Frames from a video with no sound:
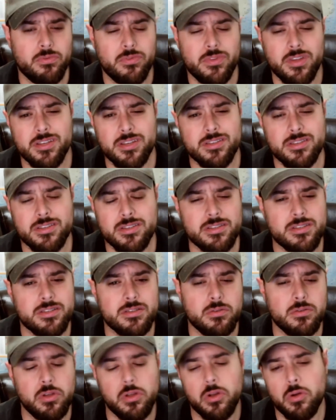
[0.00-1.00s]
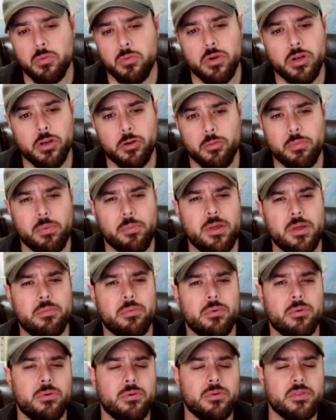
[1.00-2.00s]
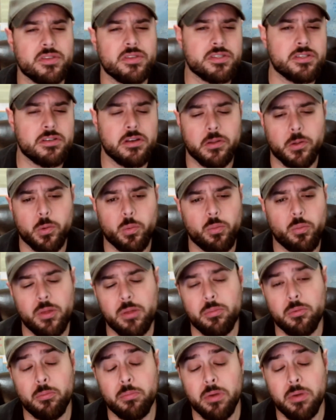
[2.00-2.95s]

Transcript: this is, you know, one group of people and this is another group of people.